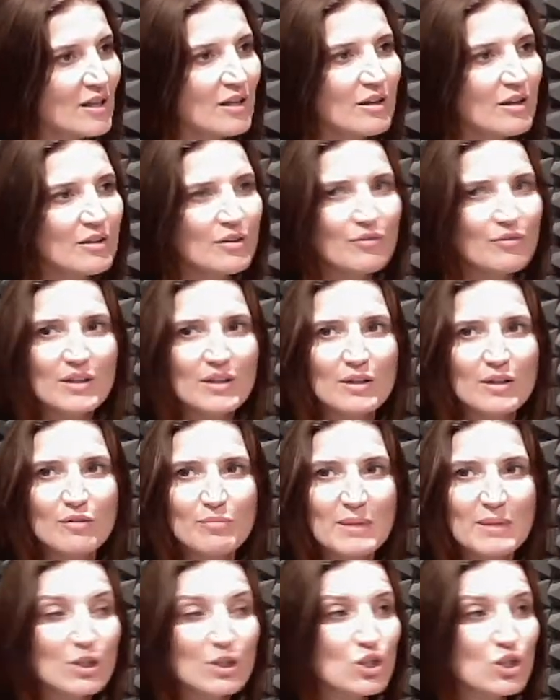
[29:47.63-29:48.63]
The fear of
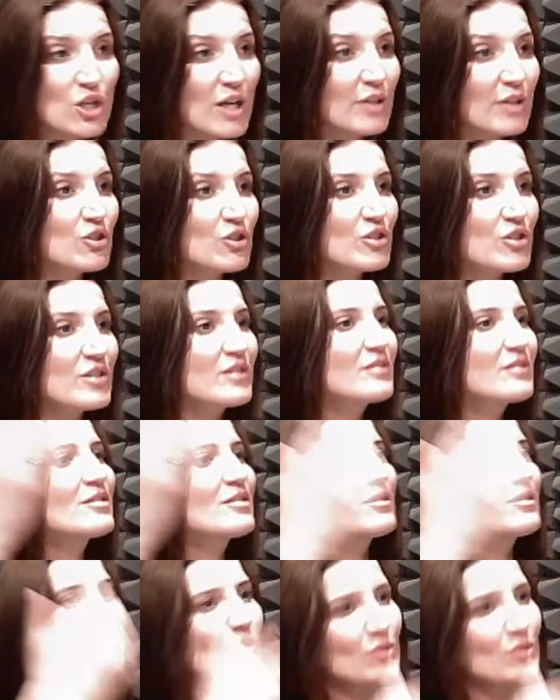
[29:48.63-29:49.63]
being judged
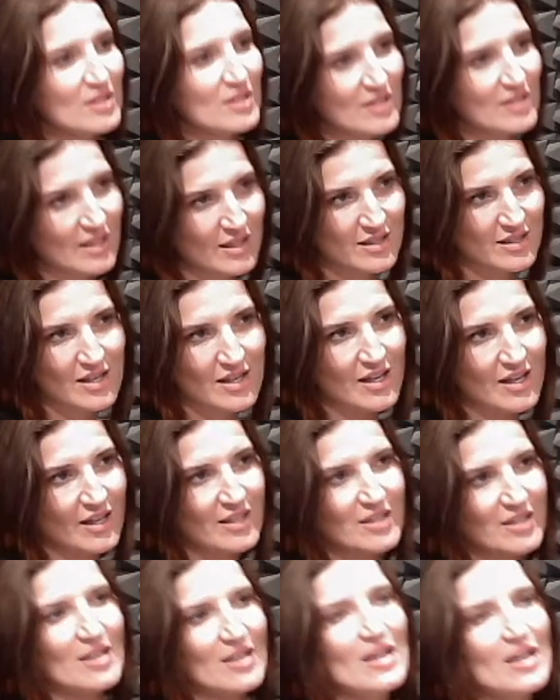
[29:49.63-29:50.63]
causes
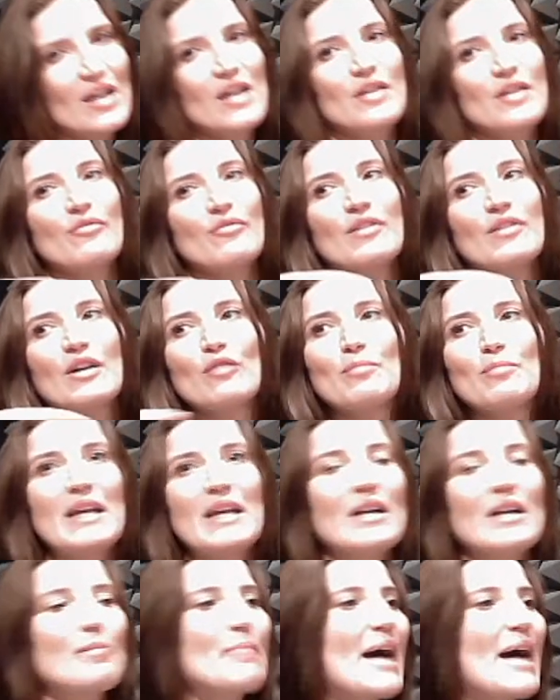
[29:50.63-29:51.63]
anxiety. The fear of
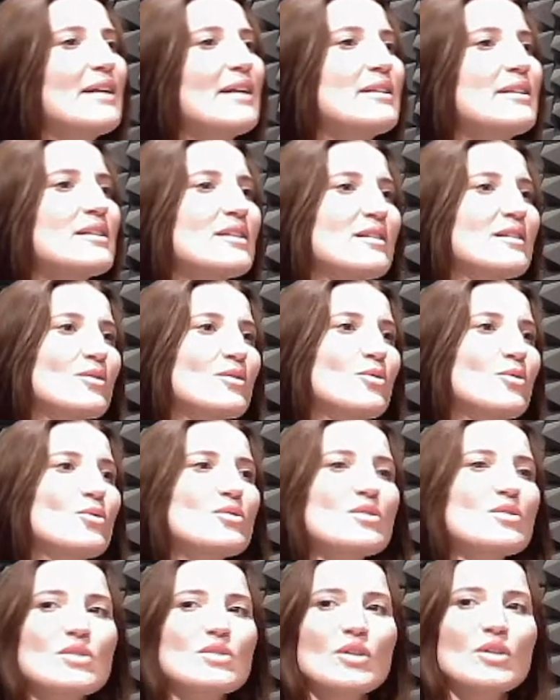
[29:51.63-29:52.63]
being abandoned
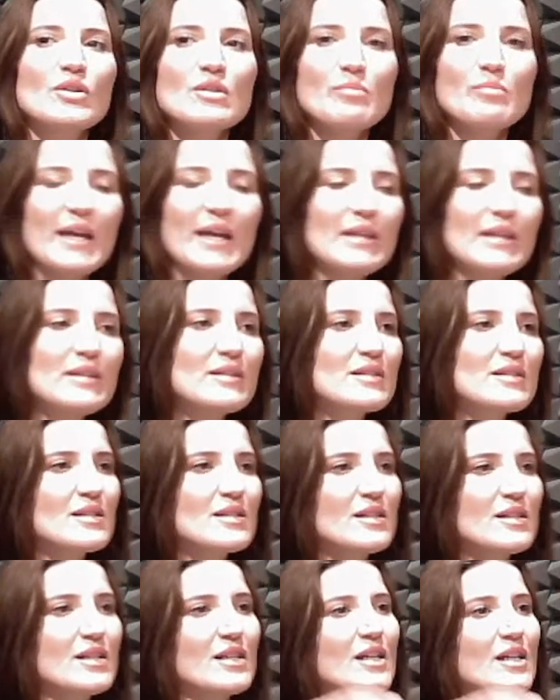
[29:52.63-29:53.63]
causes
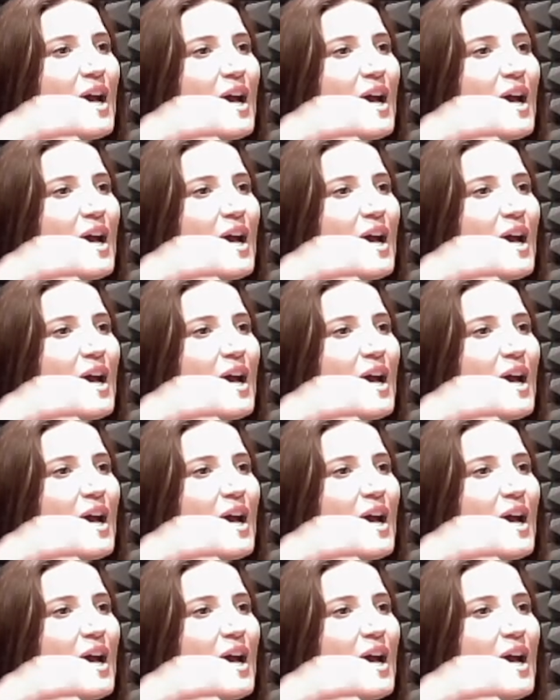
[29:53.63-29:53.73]
codependency